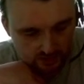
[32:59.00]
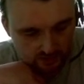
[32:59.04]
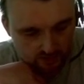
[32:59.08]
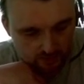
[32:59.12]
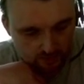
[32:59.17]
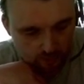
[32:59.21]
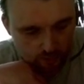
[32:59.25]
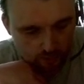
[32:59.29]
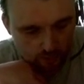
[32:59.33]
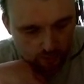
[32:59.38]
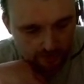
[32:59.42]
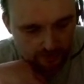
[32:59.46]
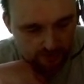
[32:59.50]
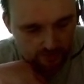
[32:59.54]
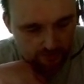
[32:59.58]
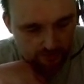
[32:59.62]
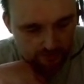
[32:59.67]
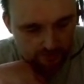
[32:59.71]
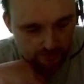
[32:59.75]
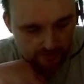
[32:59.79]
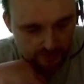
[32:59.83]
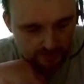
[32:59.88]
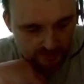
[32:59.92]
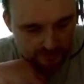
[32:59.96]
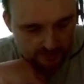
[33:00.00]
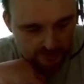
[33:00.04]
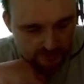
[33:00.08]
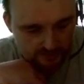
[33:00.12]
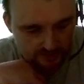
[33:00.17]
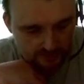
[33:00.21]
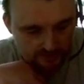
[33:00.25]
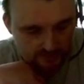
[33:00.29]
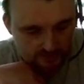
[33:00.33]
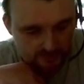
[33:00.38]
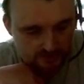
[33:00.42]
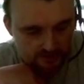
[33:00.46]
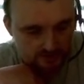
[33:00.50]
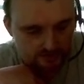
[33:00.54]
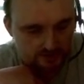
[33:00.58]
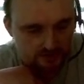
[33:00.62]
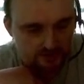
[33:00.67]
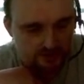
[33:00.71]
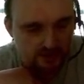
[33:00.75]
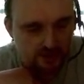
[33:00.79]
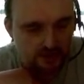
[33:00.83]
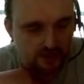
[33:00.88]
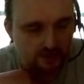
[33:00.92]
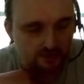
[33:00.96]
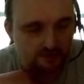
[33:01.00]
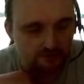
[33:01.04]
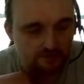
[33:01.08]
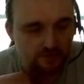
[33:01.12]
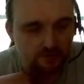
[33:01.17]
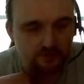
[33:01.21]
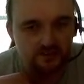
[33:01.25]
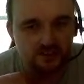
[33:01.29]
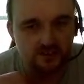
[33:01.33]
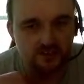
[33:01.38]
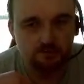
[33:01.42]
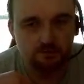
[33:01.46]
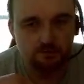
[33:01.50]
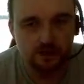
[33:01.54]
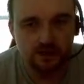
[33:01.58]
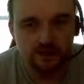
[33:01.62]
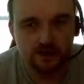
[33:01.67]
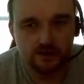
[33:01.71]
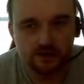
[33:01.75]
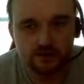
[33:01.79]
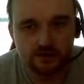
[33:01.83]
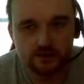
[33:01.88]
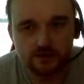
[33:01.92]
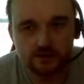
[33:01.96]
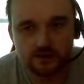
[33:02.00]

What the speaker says: Our warrior prince is the gift of spirit.